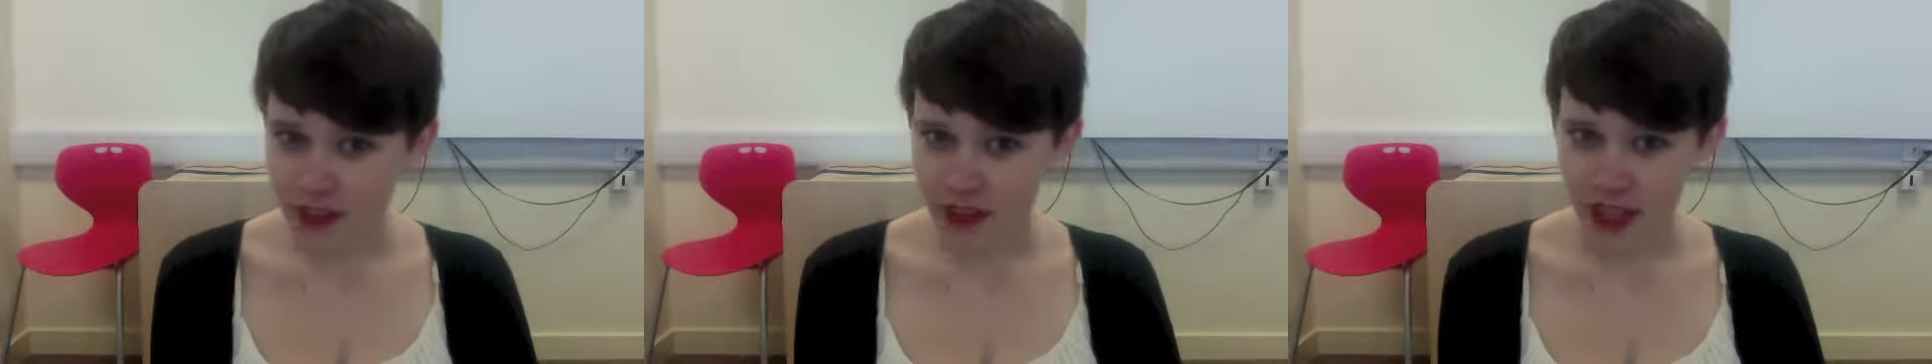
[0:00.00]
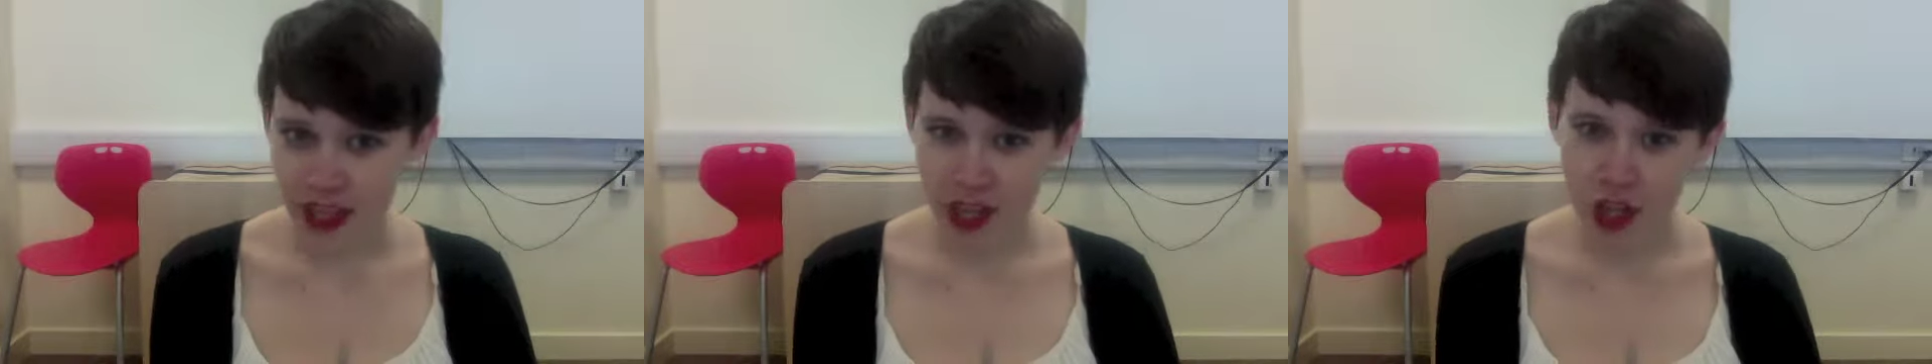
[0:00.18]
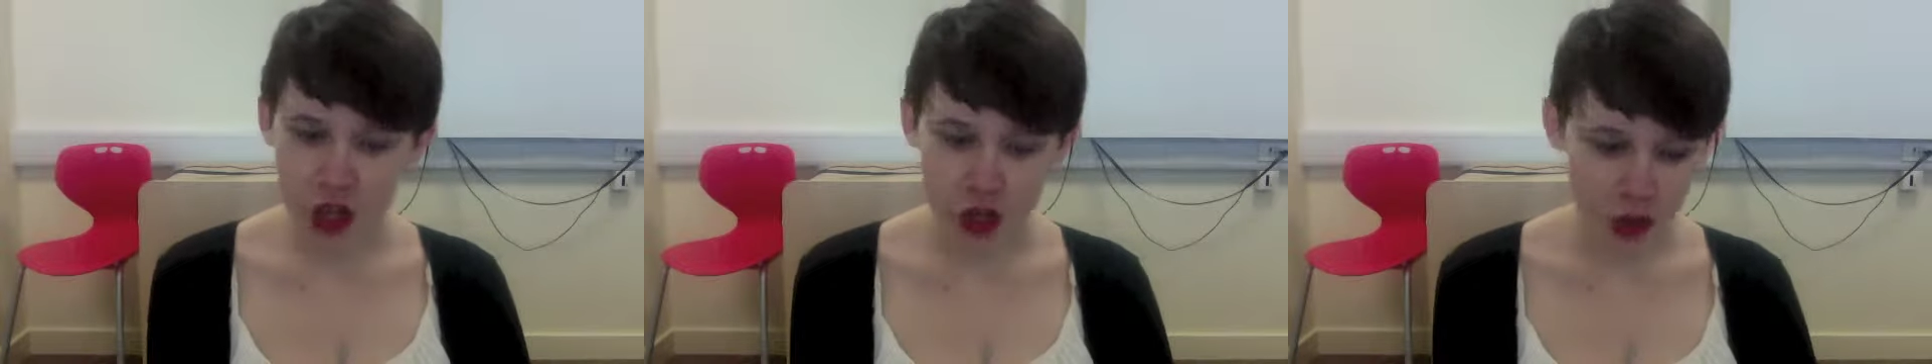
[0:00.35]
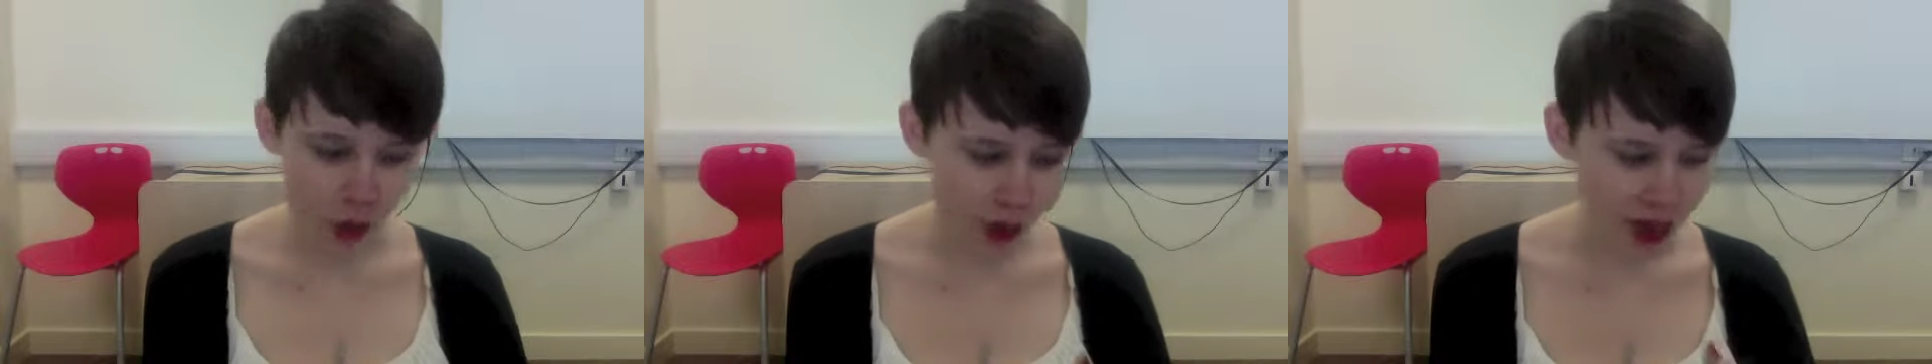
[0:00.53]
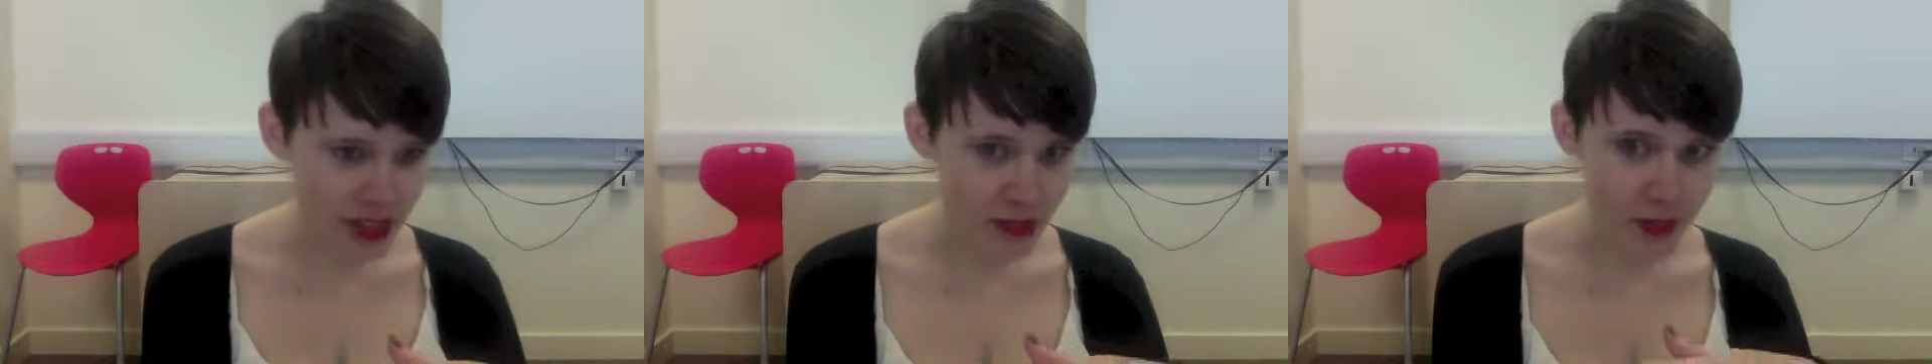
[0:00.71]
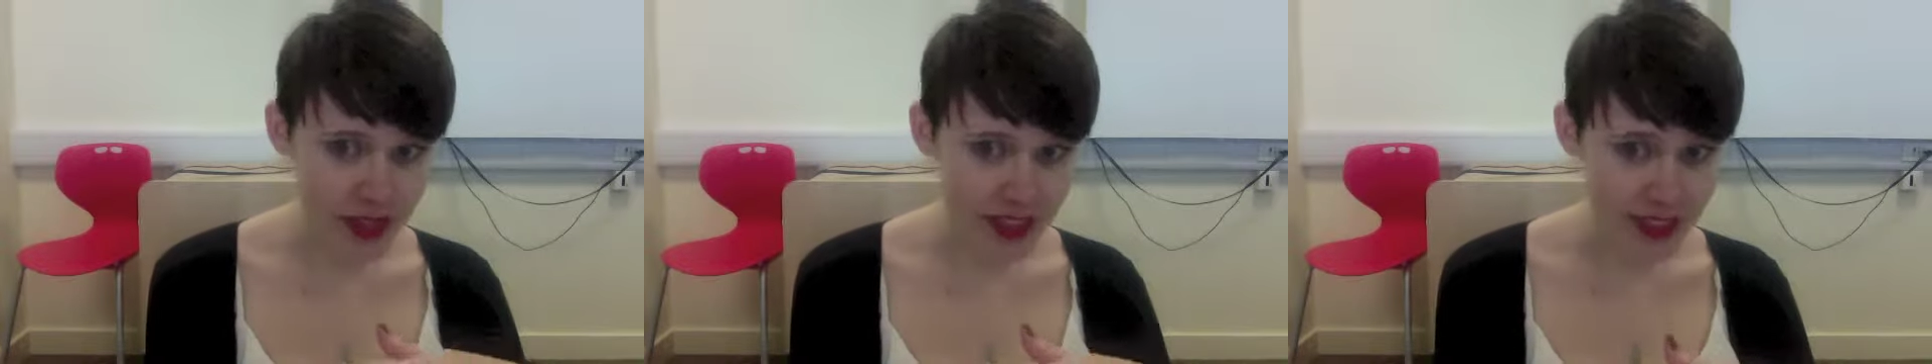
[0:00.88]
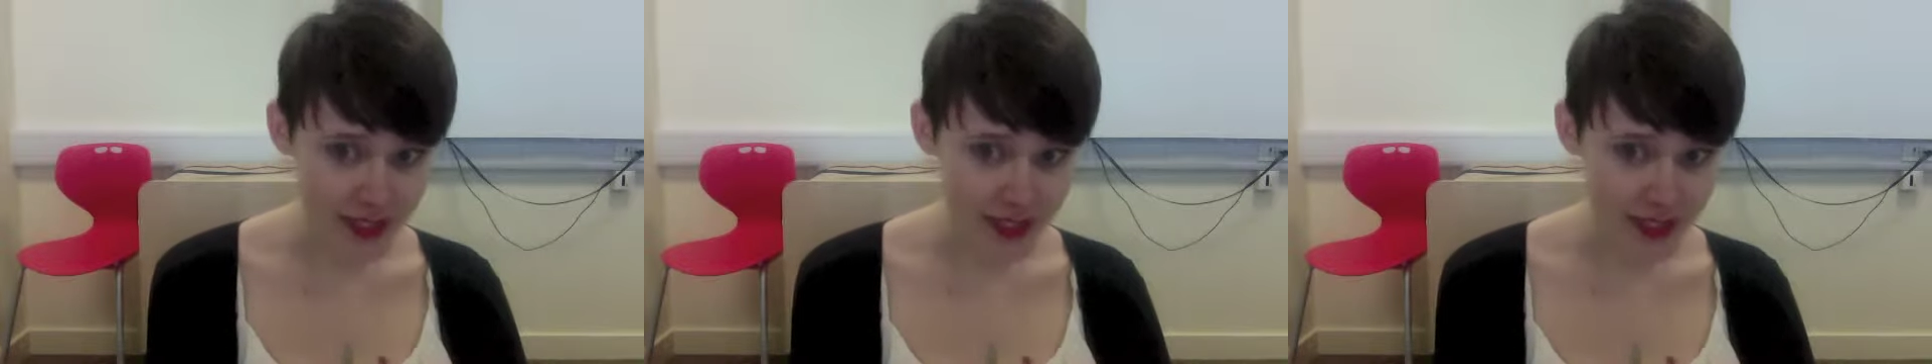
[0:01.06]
it couldn't always be the